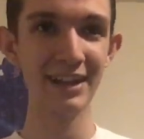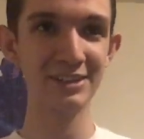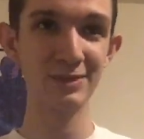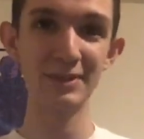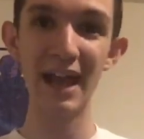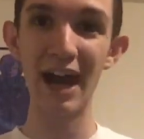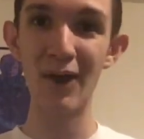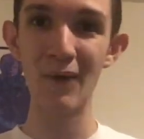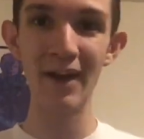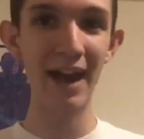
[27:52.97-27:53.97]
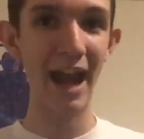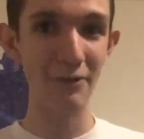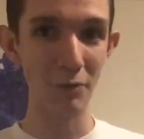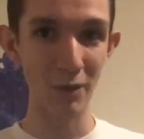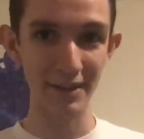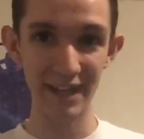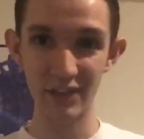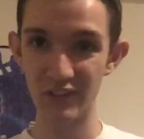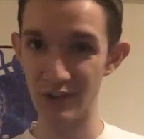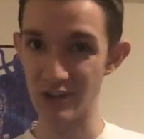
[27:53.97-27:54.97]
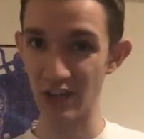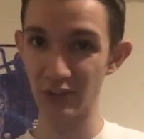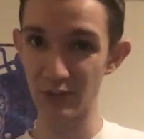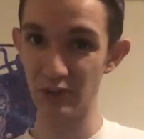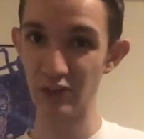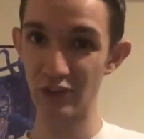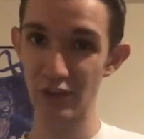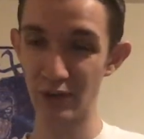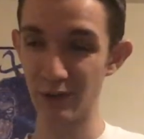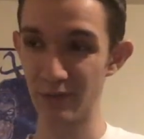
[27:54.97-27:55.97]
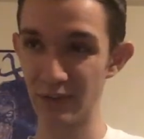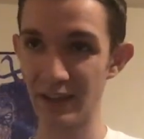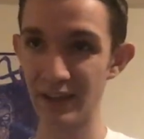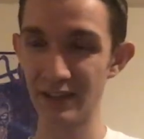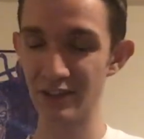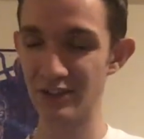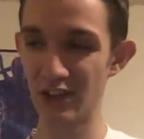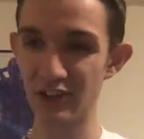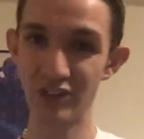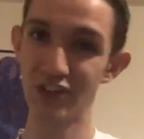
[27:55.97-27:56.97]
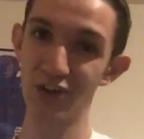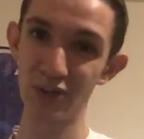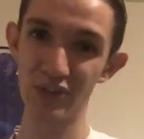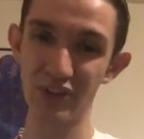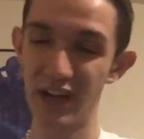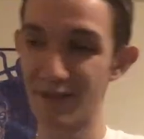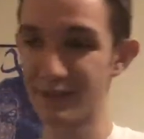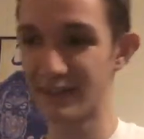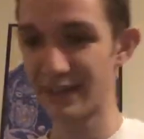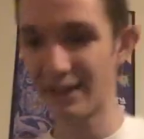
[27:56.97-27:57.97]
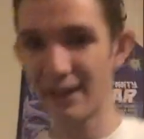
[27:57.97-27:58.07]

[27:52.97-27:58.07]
so now everyone gets their just desserts and everything.